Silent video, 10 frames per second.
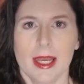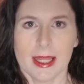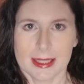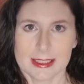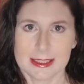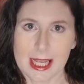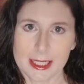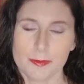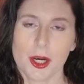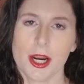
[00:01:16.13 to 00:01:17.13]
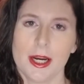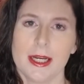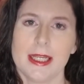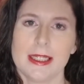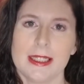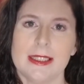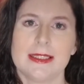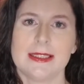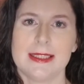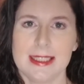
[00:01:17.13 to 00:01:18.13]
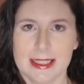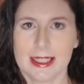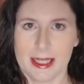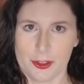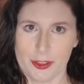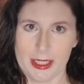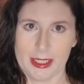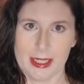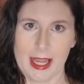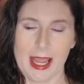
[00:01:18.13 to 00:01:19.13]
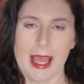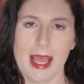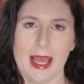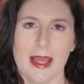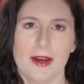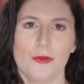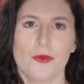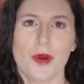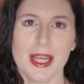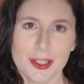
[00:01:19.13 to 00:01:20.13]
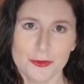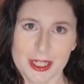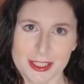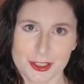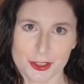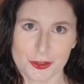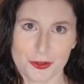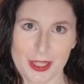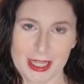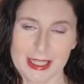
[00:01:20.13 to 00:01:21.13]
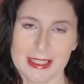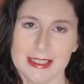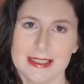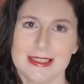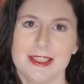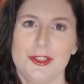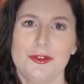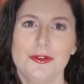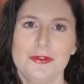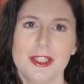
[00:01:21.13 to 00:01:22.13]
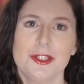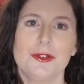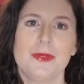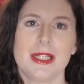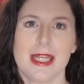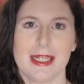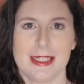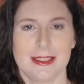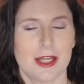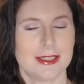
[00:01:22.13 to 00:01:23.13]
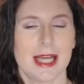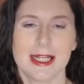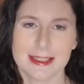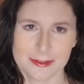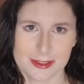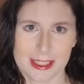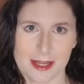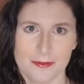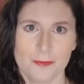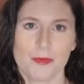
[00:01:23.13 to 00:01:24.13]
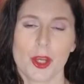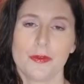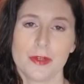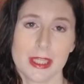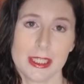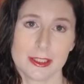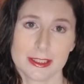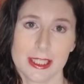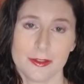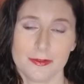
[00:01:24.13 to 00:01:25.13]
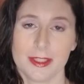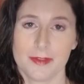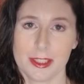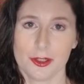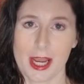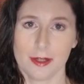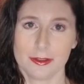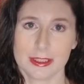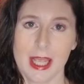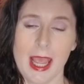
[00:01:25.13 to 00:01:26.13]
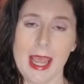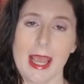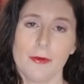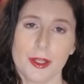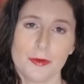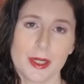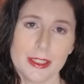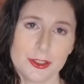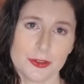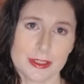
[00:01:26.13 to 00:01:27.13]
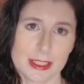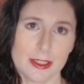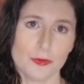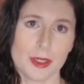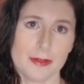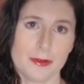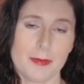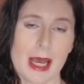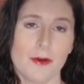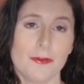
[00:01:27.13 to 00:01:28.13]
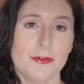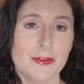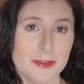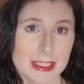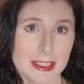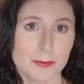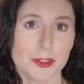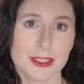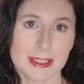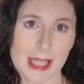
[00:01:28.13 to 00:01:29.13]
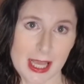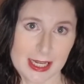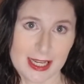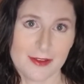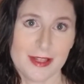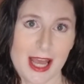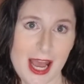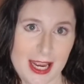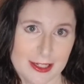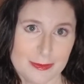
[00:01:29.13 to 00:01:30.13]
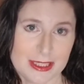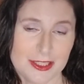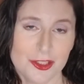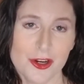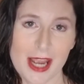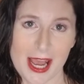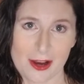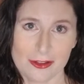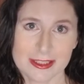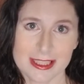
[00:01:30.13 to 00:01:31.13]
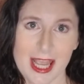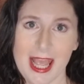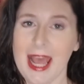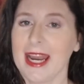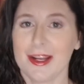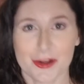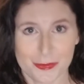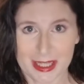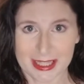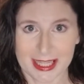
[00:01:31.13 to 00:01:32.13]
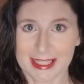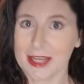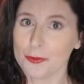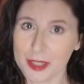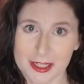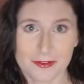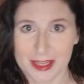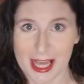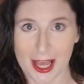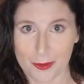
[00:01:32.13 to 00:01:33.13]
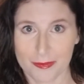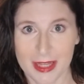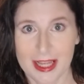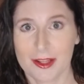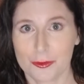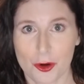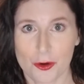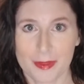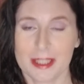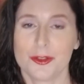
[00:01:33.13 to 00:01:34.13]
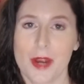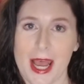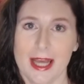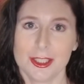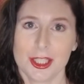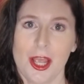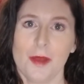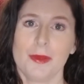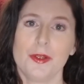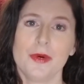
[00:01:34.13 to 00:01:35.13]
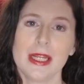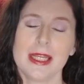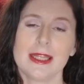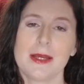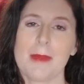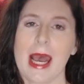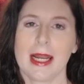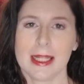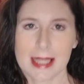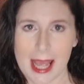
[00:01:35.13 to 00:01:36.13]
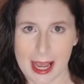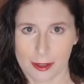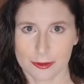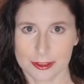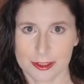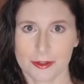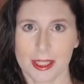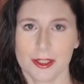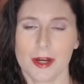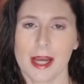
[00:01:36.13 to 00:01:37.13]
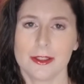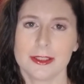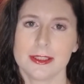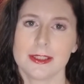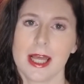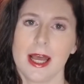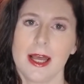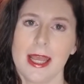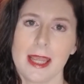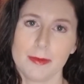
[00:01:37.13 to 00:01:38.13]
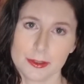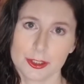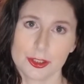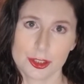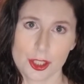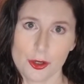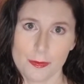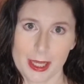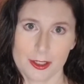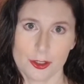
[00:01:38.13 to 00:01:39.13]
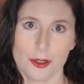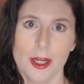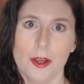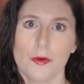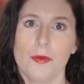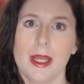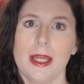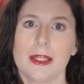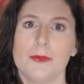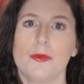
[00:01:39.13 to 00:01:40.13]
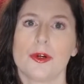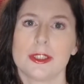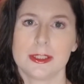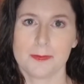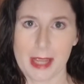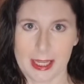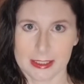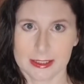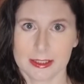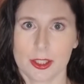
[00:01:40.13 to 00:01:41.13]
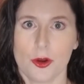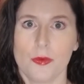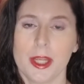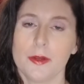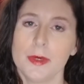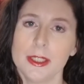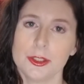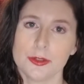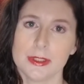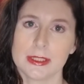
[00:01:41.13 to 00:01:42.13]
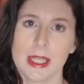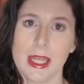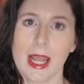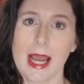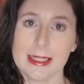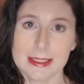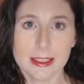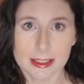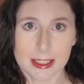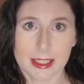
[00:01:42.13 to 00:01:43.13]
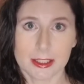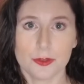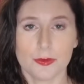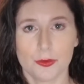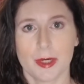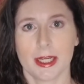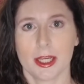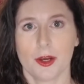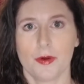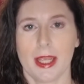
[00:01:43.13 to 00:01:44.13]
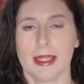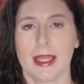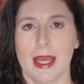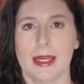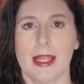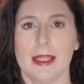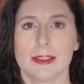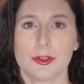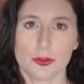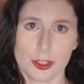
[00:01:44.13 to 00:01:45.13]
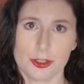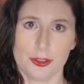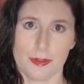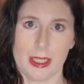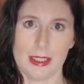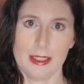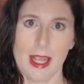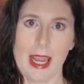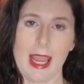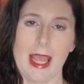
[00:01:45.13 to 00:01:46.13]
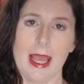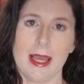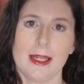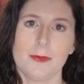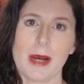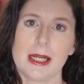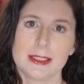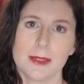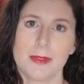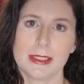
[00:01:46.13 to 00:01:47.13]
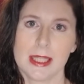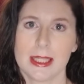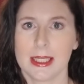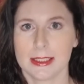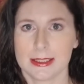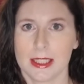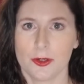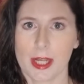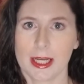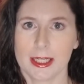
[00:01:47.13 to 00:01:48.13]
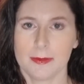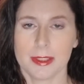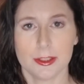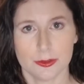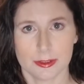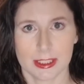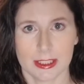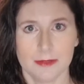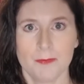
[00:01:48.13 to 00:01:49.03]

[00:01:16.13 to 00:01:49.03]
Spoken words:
The second part is decluttering. And what you want to do is you've accumulated tons of stuff over the years that you've lived at your house. And what you want to do is get rid of about 50% of the items in your house. And I don't mean like get rid of them, throw them in the trash, but you want to get them out of the house so that your house is able to show better with more space. So what you want to do is ideally you would want to go and get a storage unit and box up the things that you're not going to be using